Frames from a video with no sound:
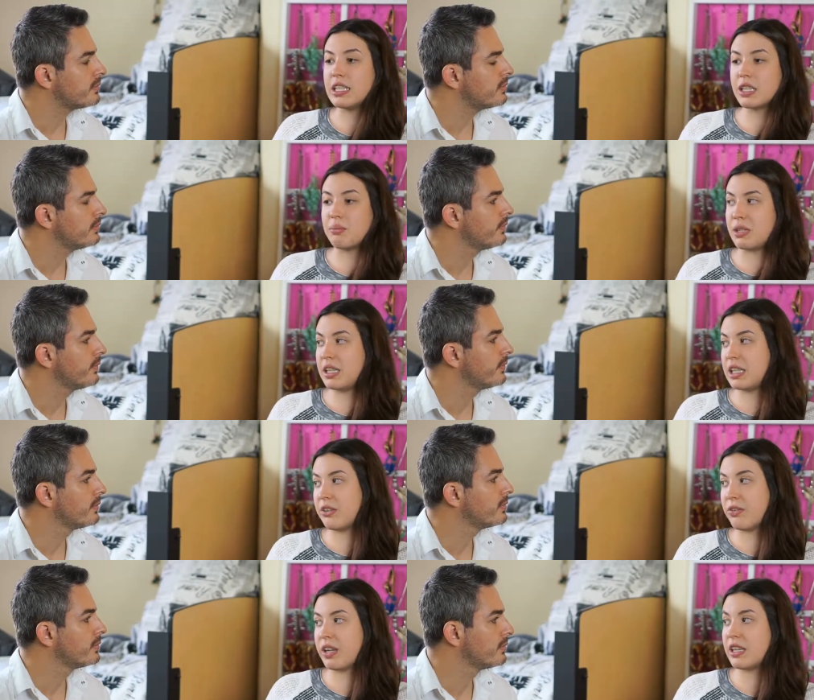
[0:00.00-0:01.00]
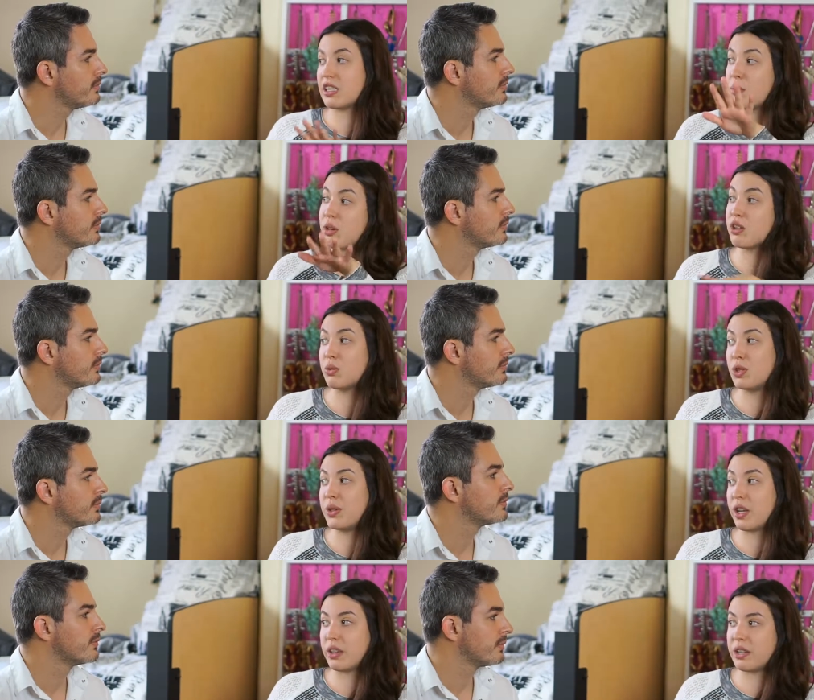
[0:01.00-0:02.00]
Speaker 1: is completely different than someone else will
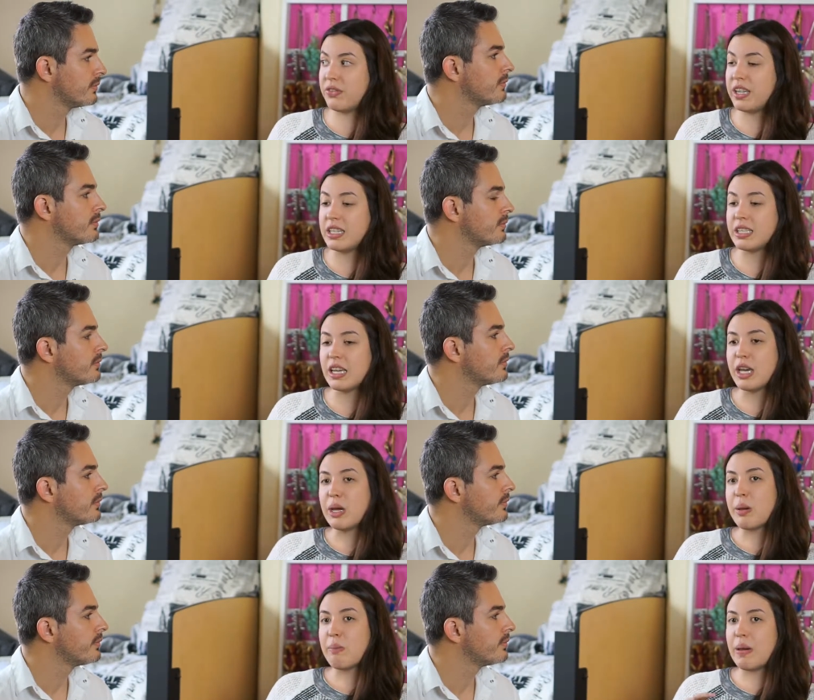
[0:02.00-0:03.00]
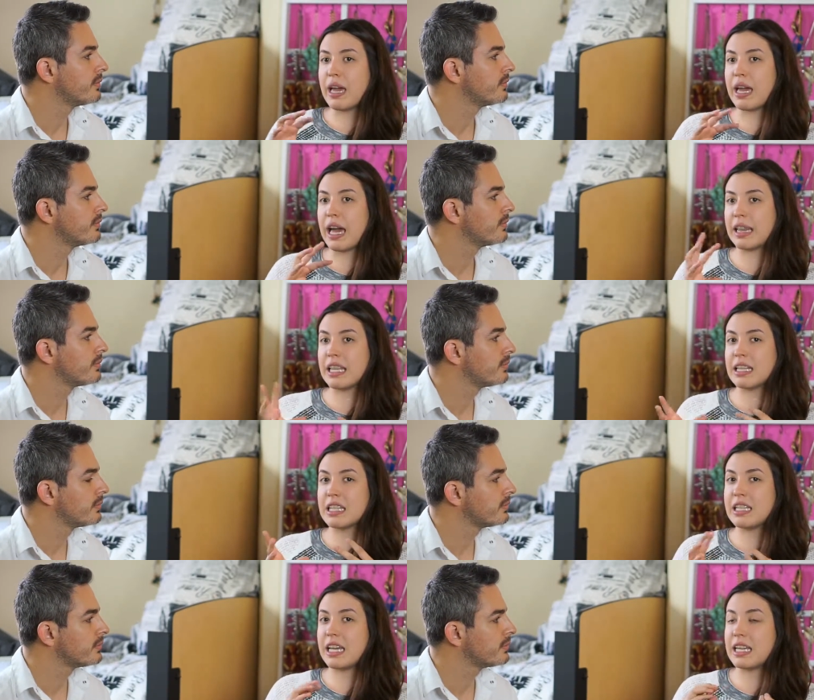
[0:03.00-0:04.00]
do it on their face. But at the end
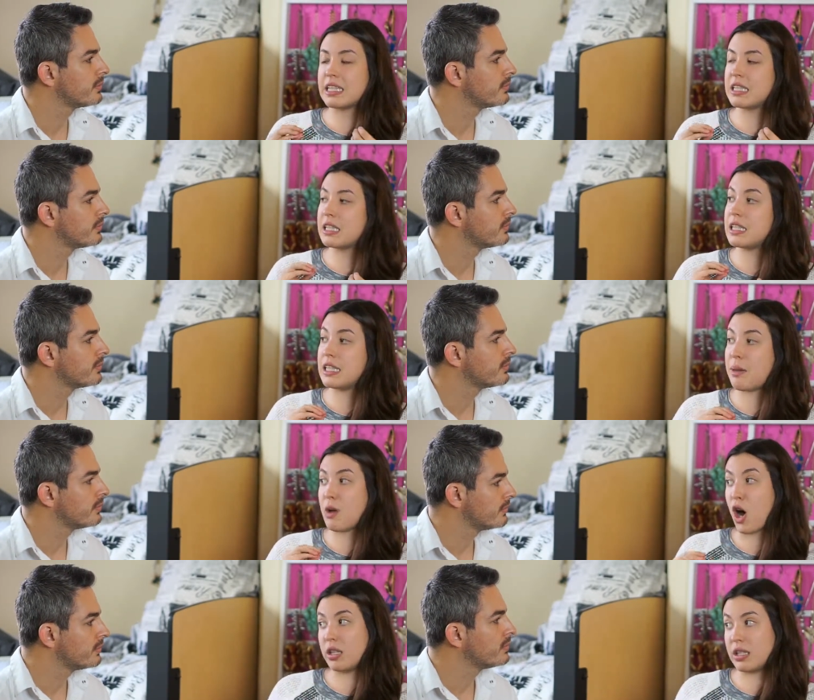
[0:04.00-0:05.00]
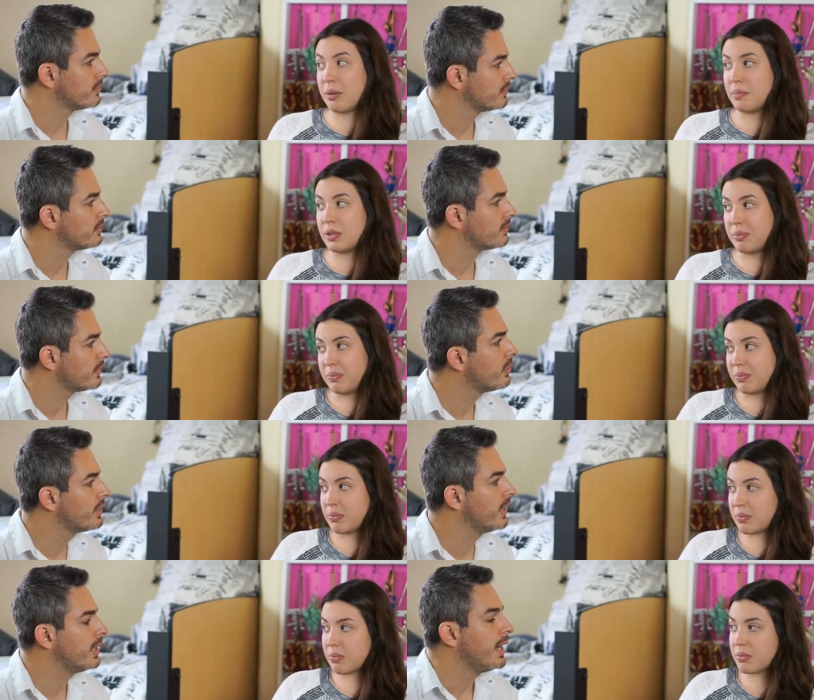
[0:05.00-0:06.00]
of the day, it's the same concept.
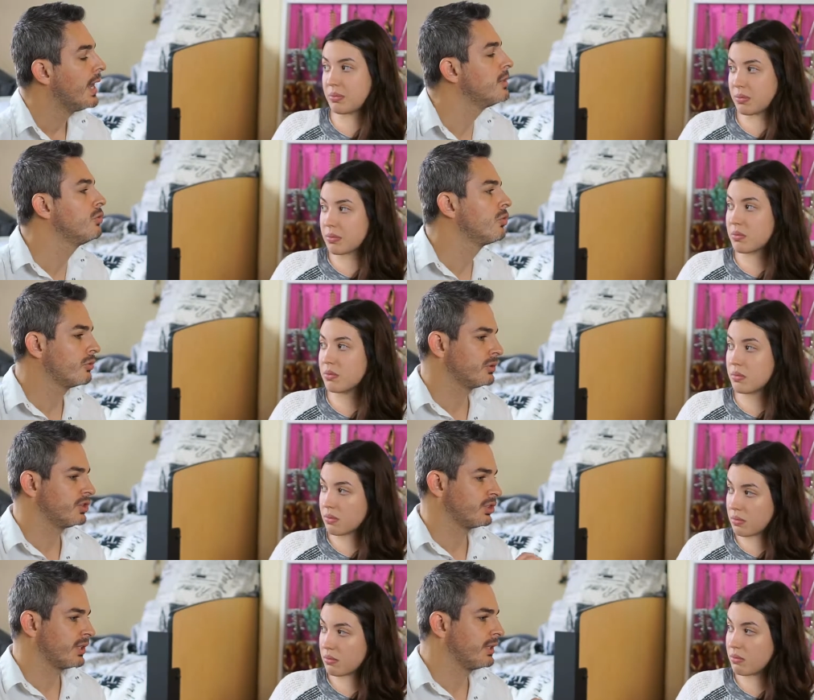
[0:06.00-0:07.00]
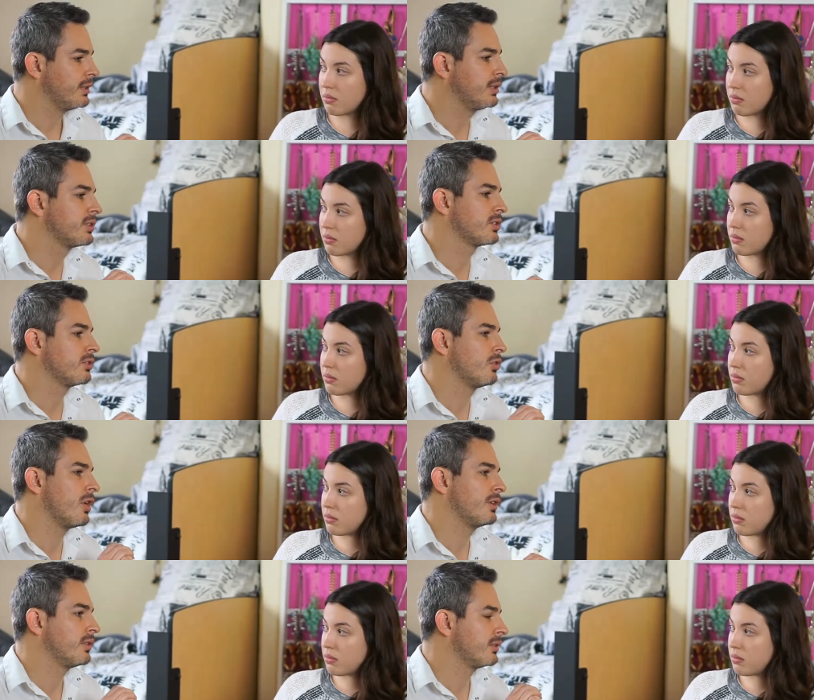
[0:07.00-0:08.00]
Speaker 2: Okay, and you don't just, this is
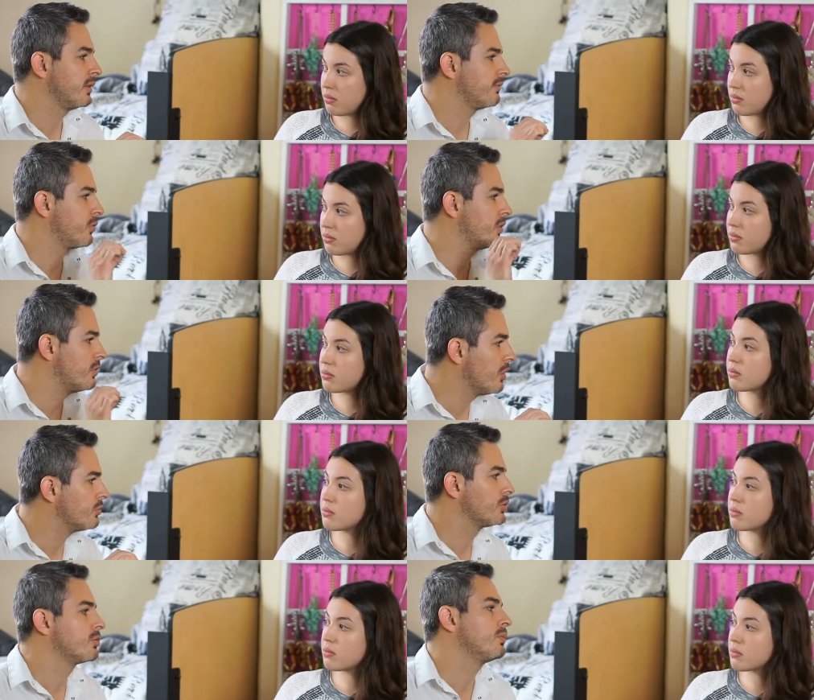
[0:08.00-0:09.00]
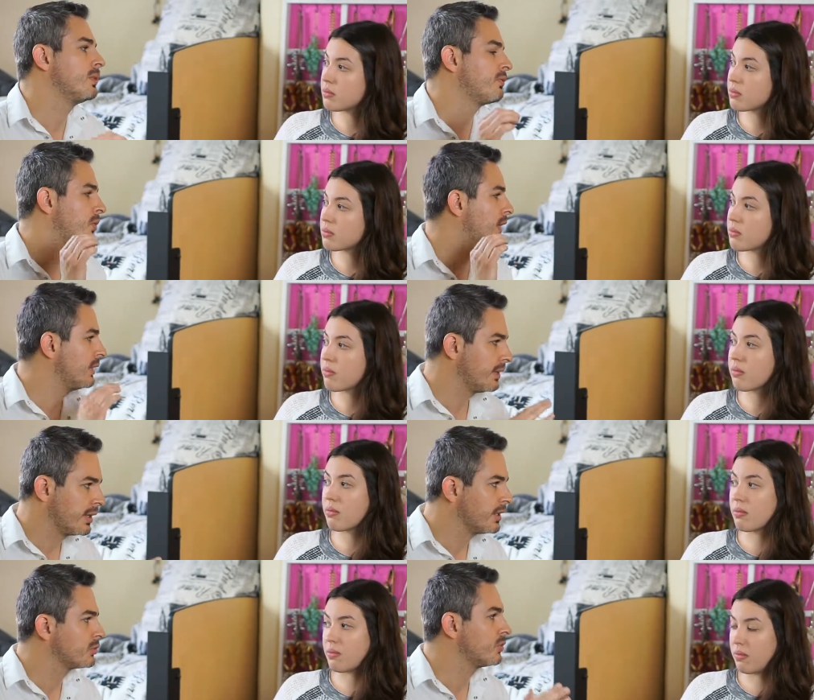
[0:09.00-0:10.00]
not a technique for a nose, it could be for
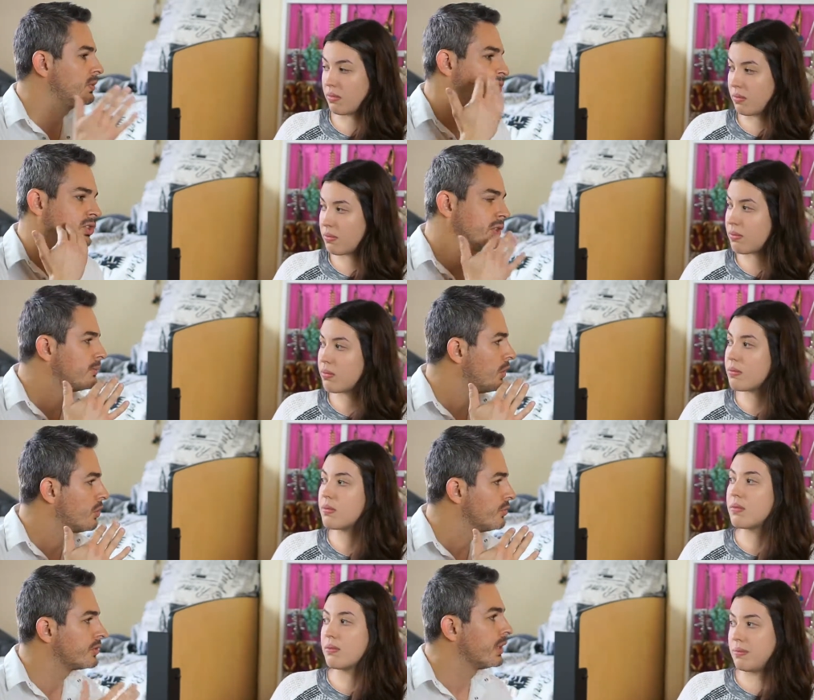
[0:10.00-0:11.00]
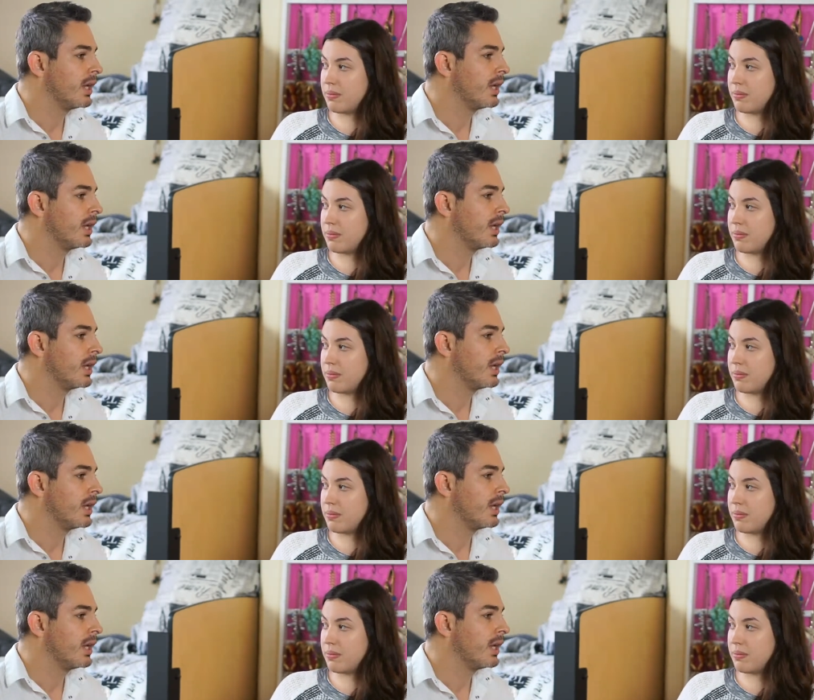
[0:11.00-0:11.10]
anything else, it could be cheekbones.